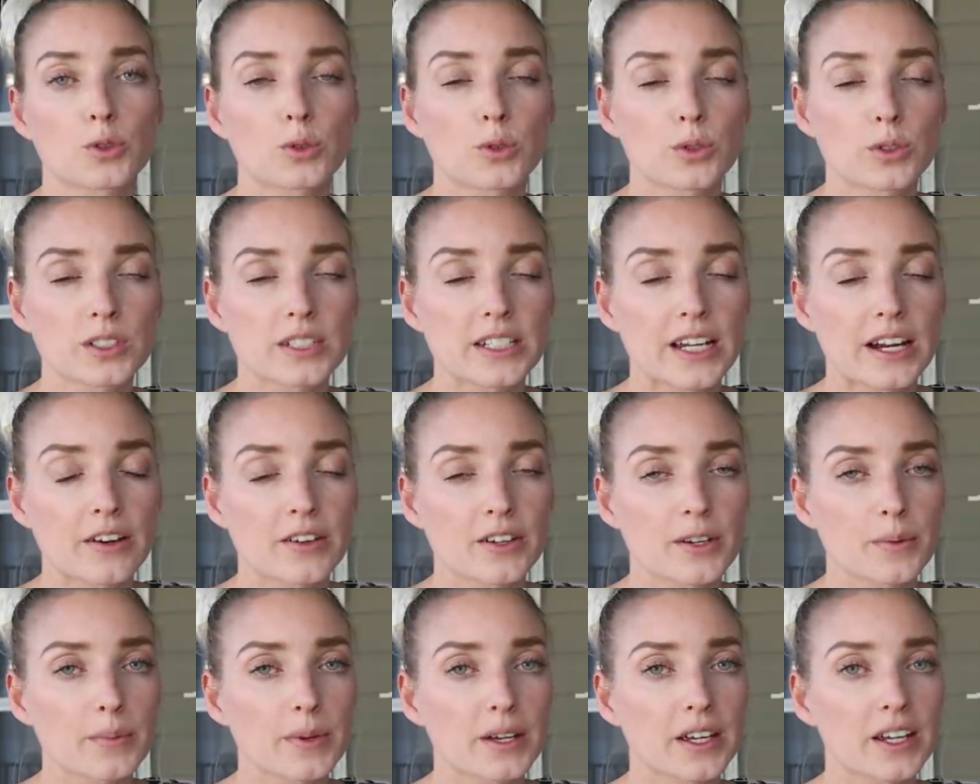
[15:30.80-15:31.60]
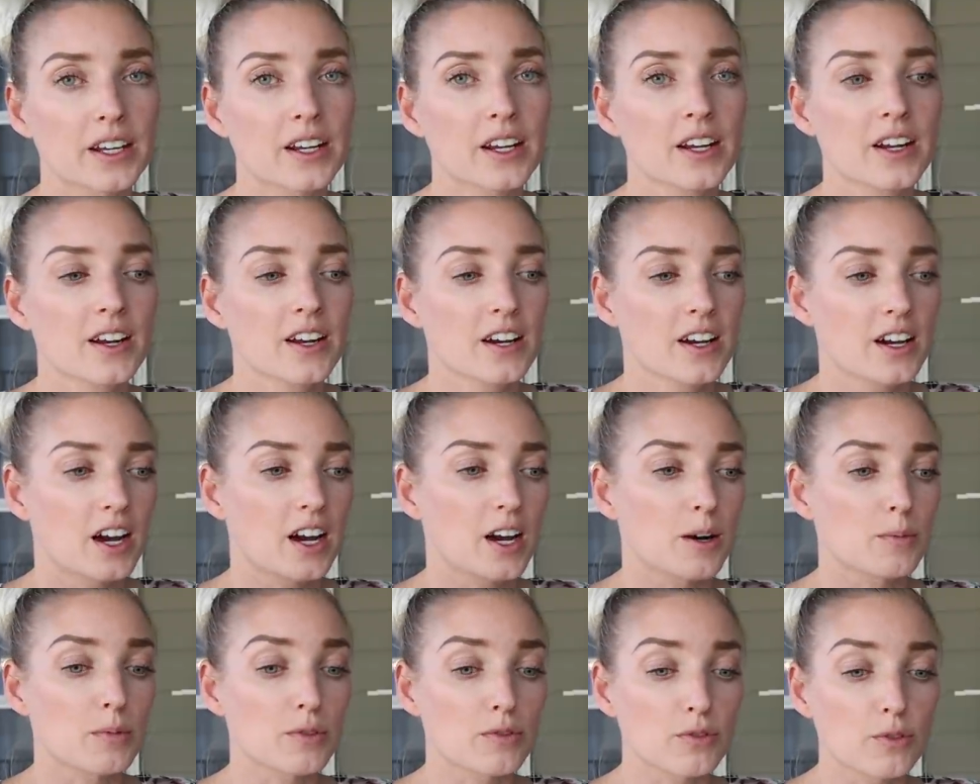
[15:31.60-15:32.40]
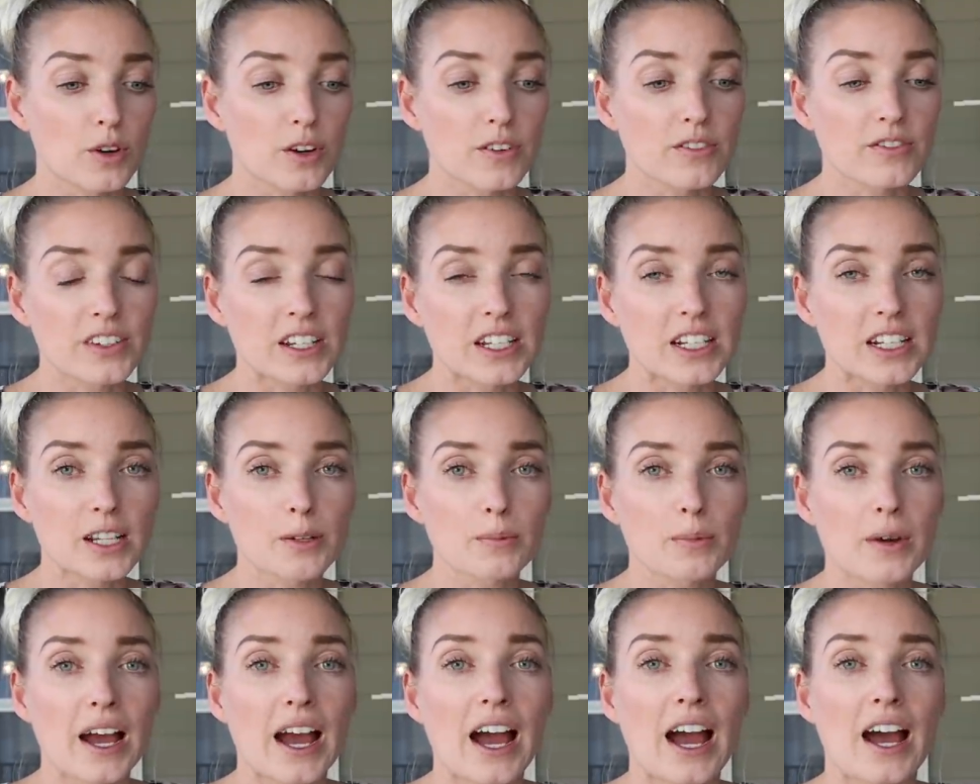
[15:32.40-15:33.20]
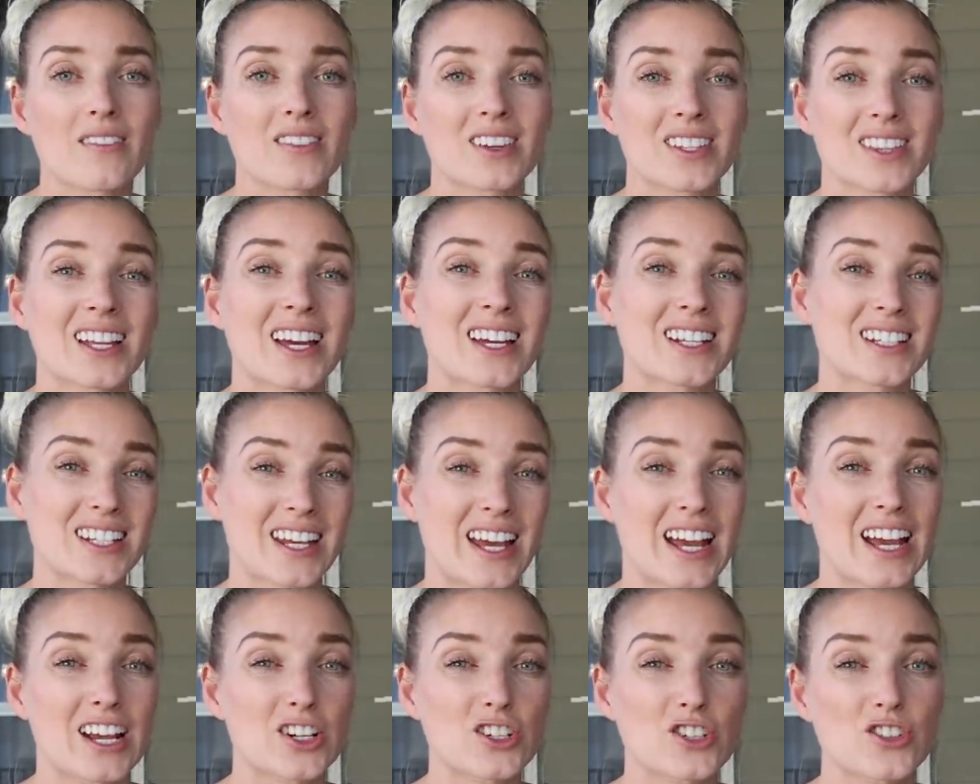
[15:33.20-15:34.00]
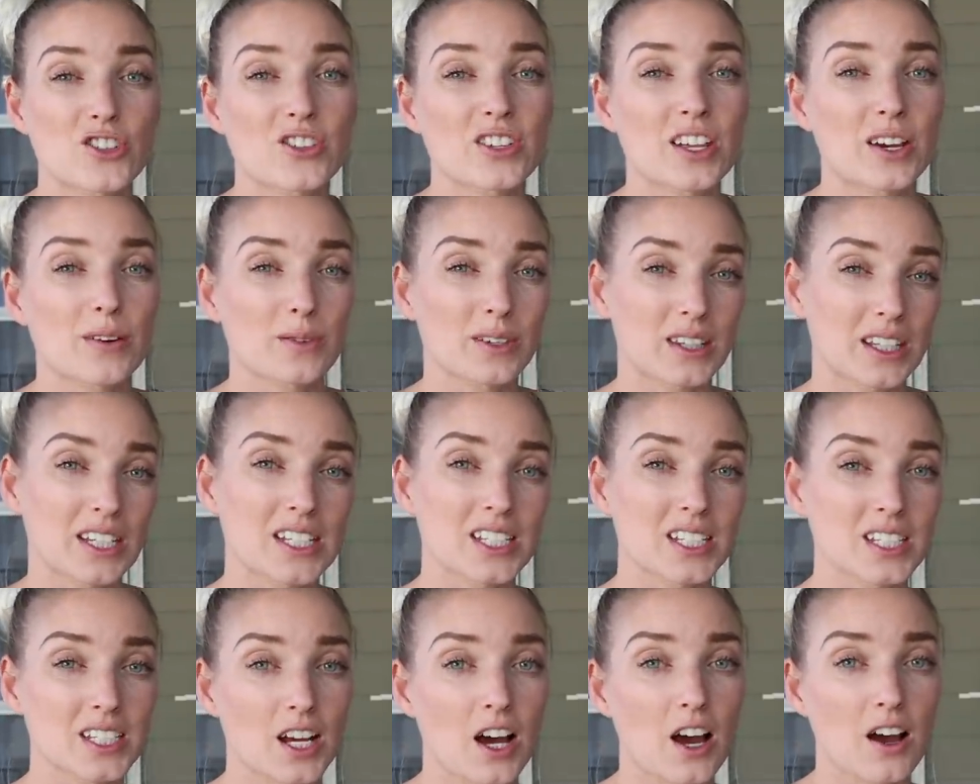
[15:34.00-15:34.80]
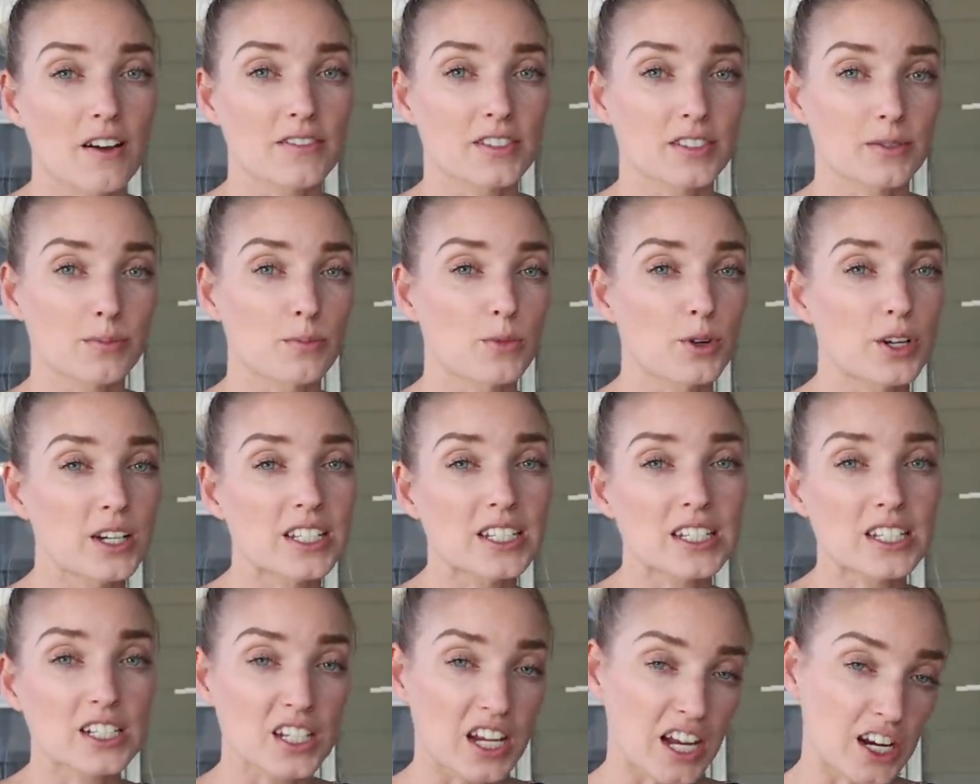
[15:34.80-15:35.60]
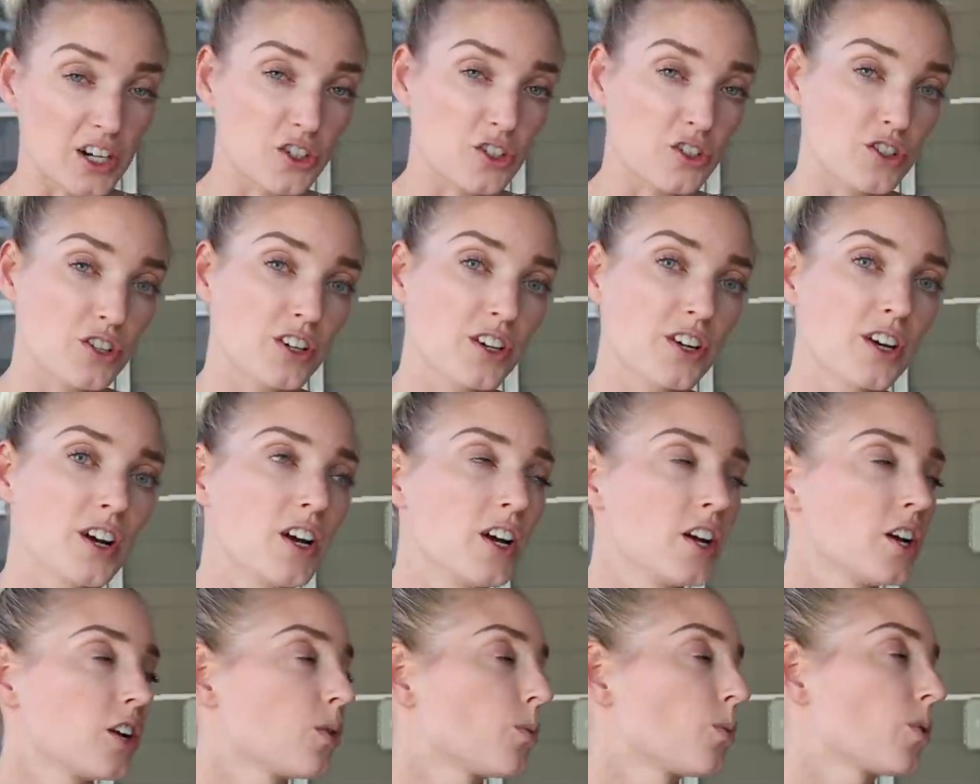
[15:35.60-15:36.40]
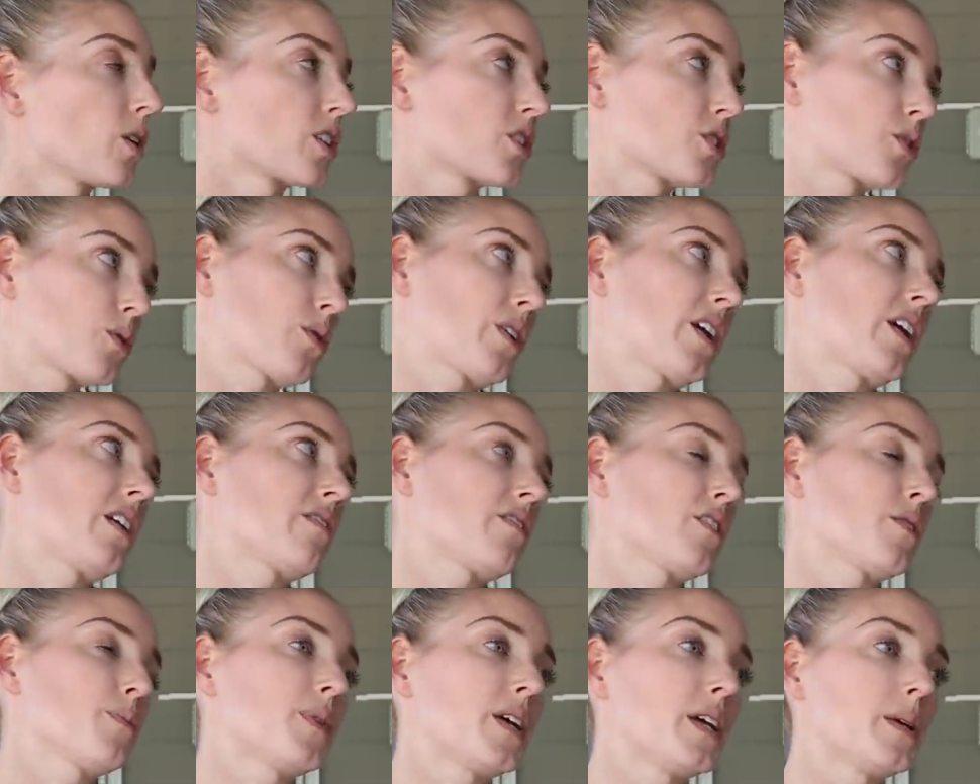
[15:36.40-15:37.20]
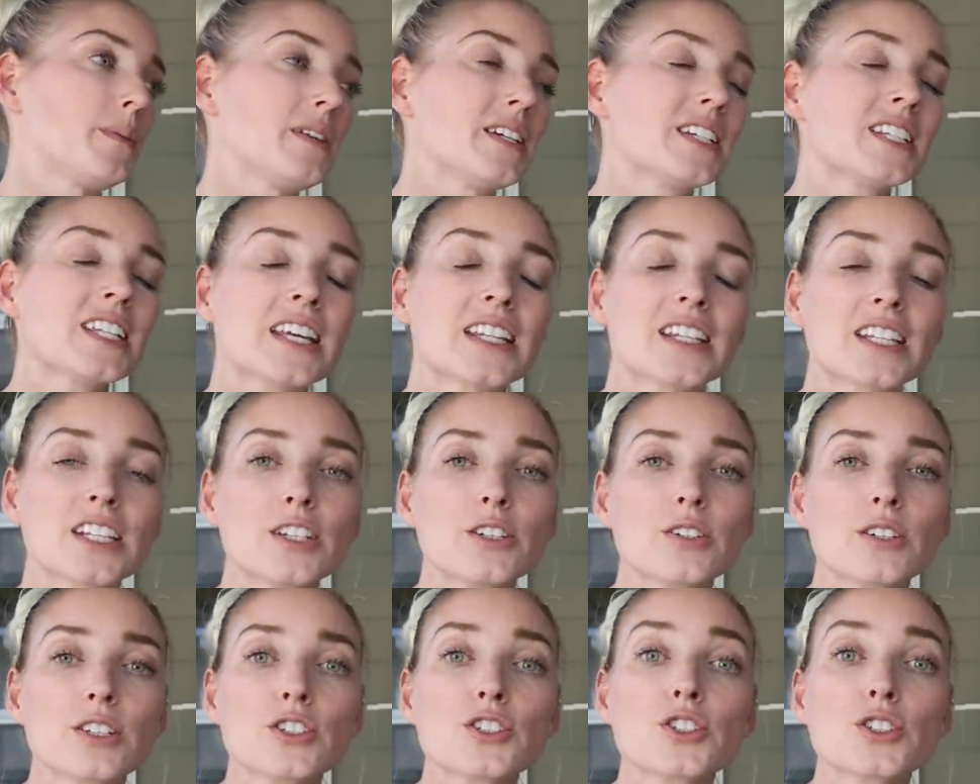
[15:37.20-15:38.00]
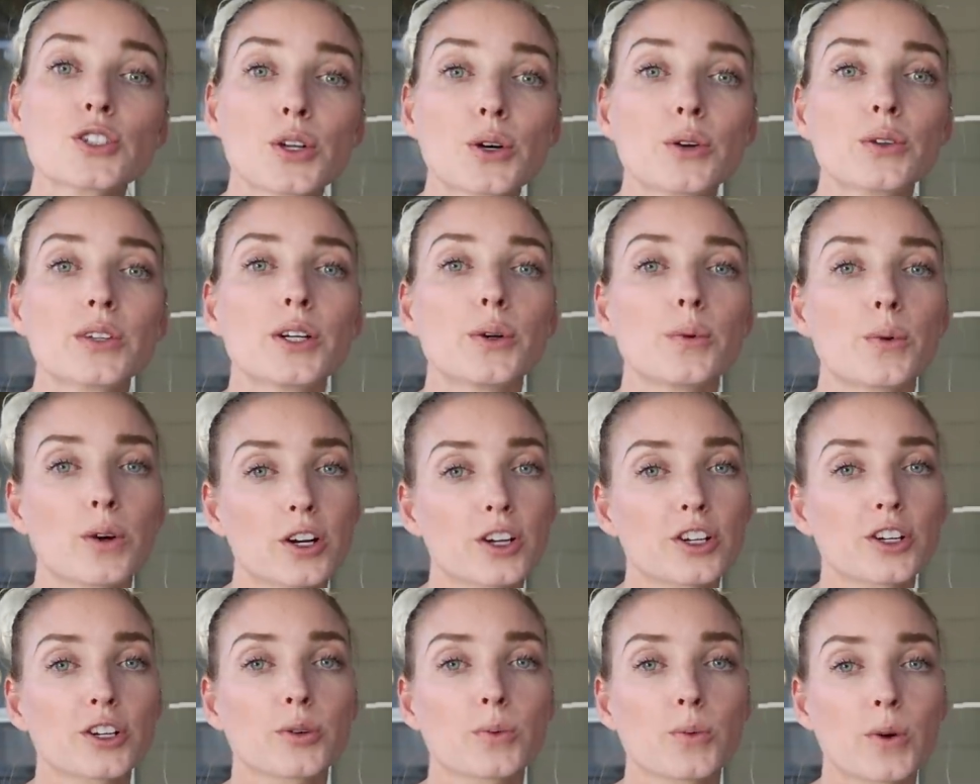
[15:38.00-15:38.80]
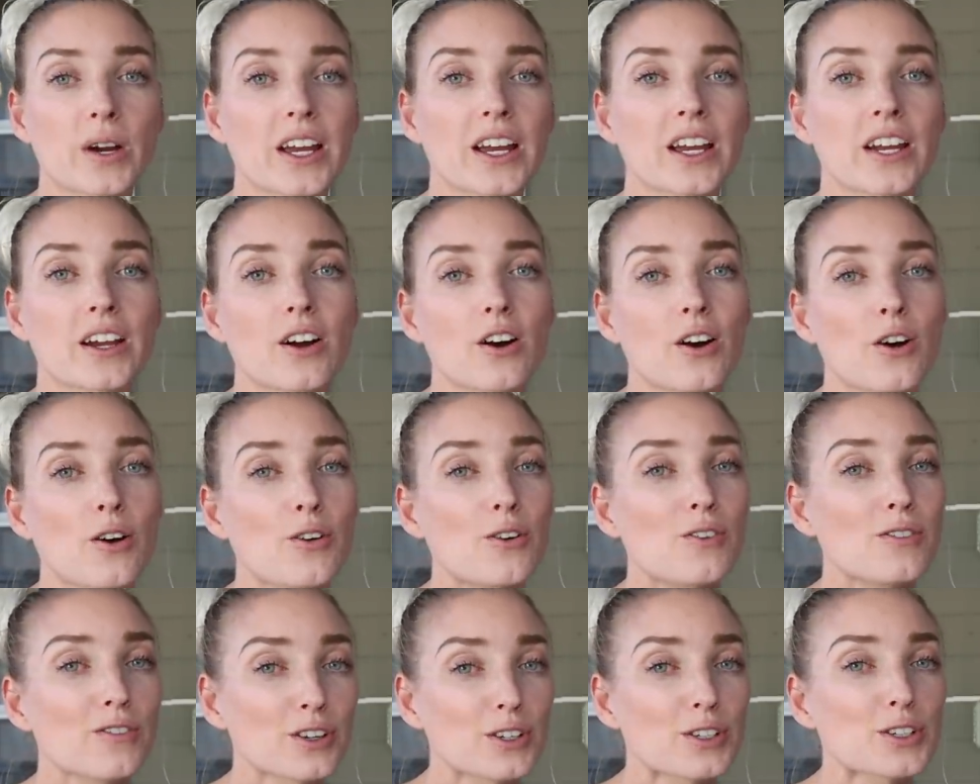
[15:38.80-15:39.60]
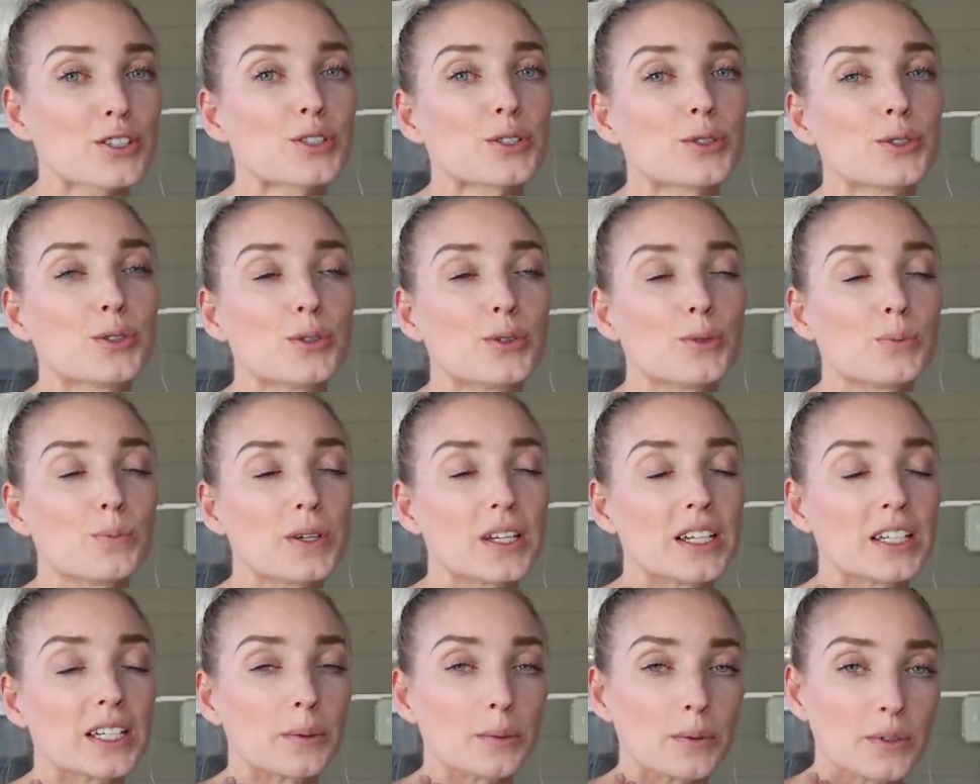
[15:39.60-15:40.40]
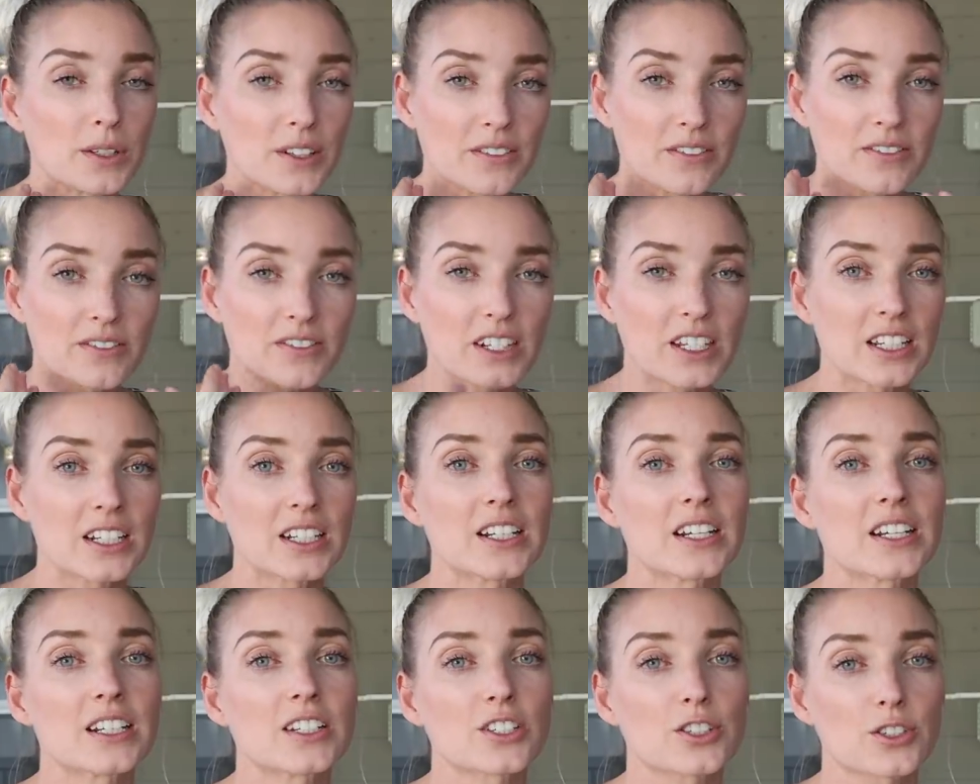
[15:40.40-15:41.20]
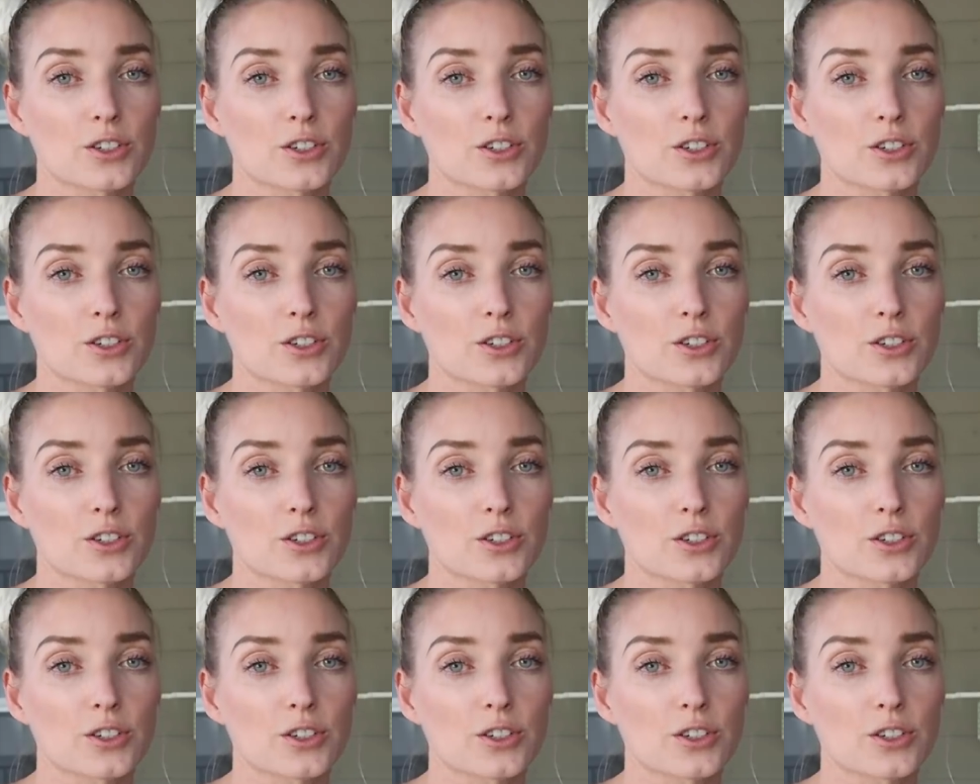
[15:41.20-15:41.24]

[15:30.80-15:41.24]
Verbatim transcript: cool down a bit uh, before feeding, but having that texture, that really soft, moist texture works great for babies. And then you can slowly work your way over to being able to feed and